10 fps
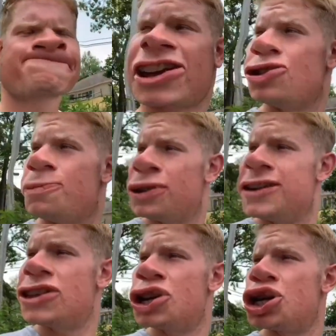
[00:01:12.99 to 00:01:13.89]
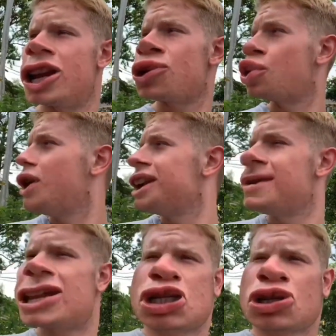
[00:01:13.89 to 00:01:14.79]
Can you believe this shit? 20
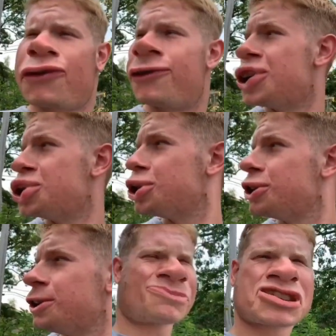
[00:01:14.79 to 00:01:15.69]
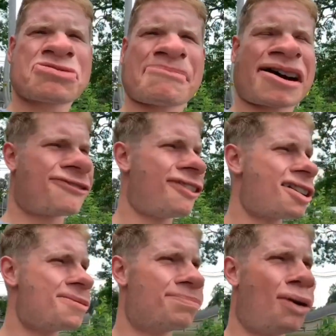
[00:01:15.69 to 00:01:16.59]
minutes, no fish. Sweat my
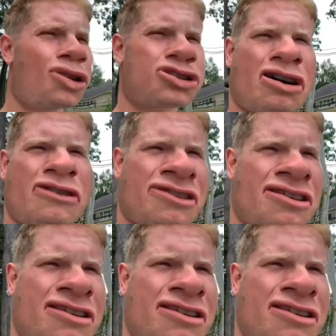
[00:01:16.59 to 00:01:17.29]
fucking balls off.